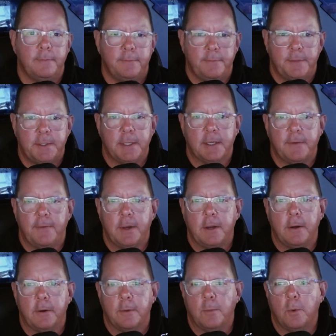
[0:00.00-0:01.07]

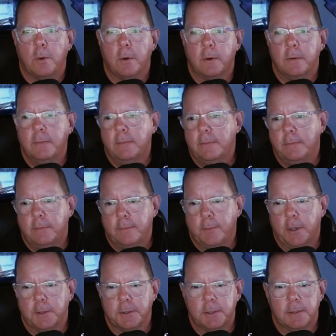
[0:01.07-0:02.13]
six-figure or more
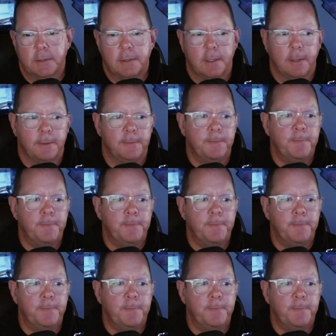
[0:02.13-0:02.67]
purchase. So